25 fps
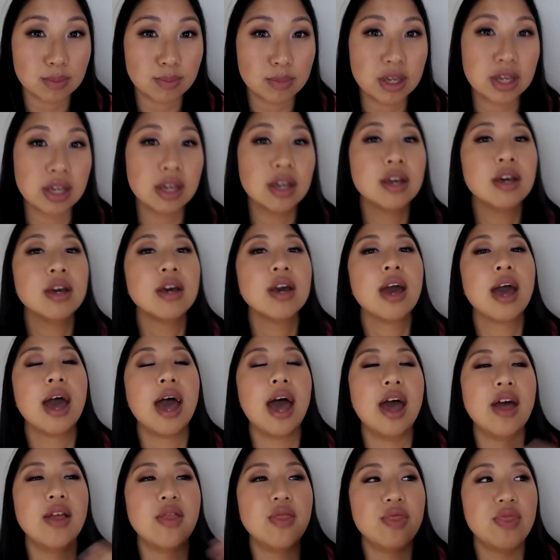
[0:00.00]
me
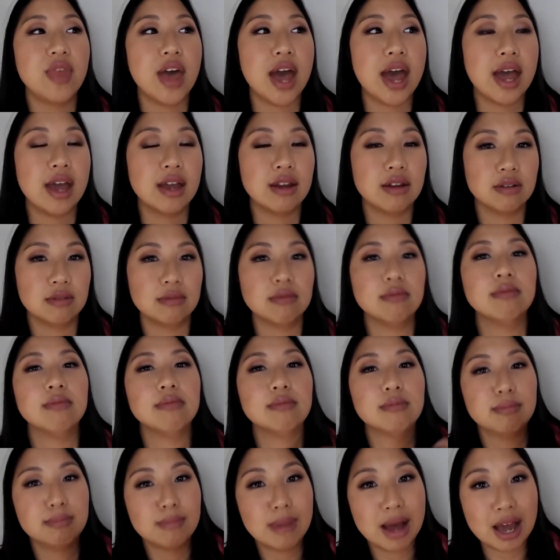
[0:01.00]
and then
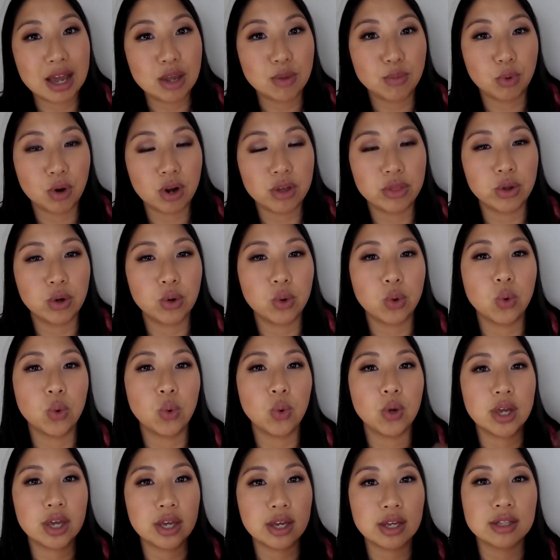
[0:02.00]
my brother
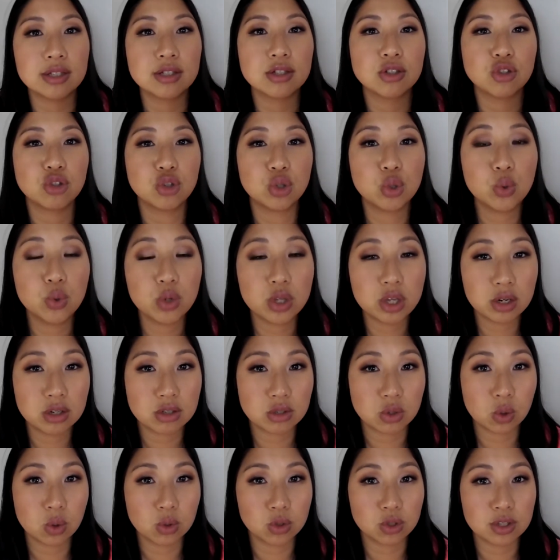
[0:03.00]
who is two years
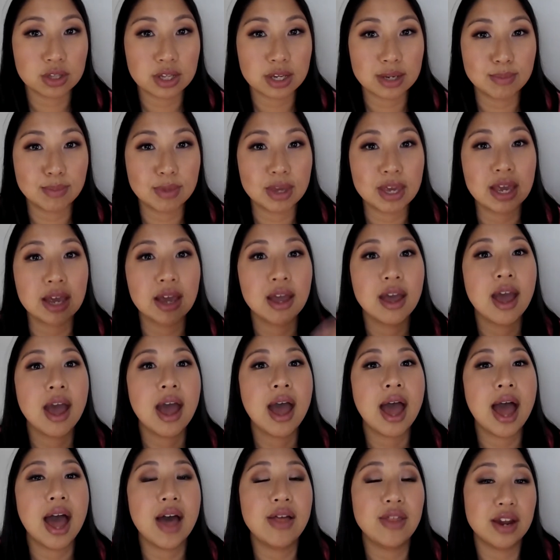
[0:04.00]
older than me
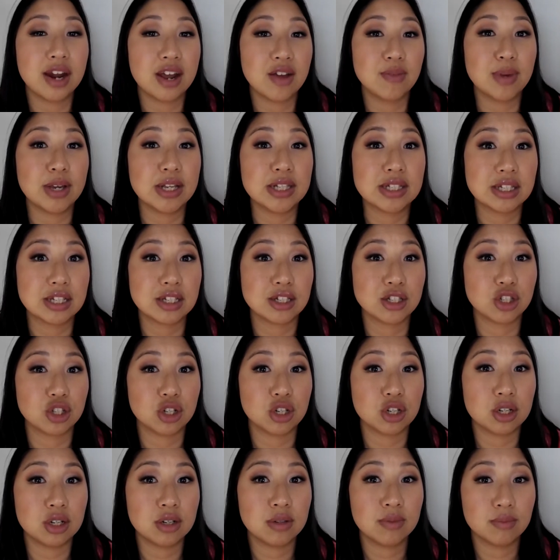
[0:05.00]
and then I have my
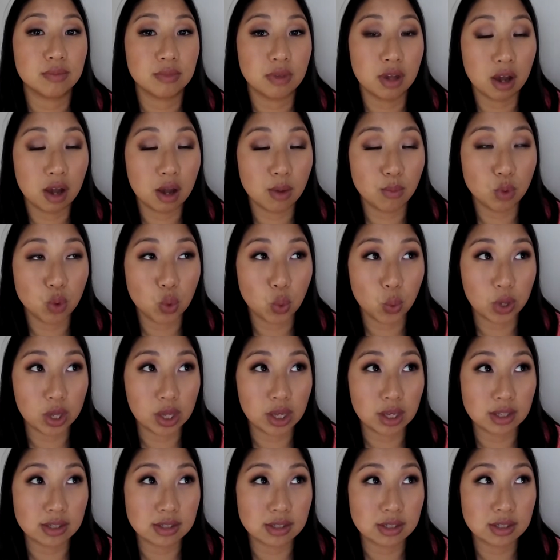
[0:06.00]
sister um, who
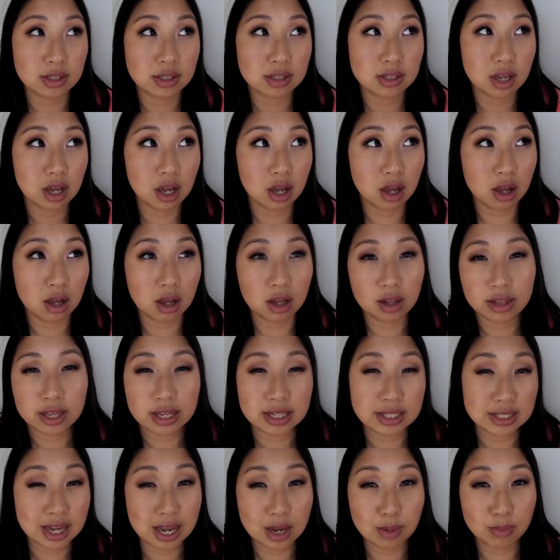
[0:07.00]
is uh, like
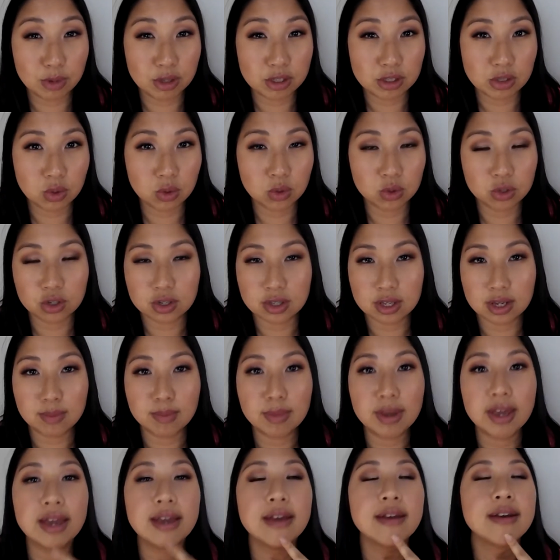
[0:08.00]
10 months older than
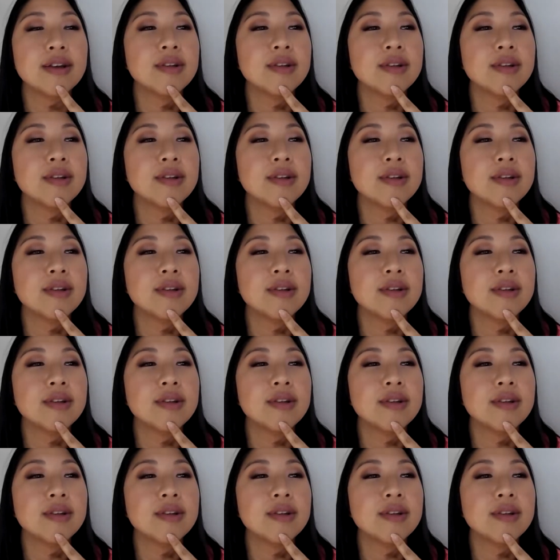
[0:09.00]
me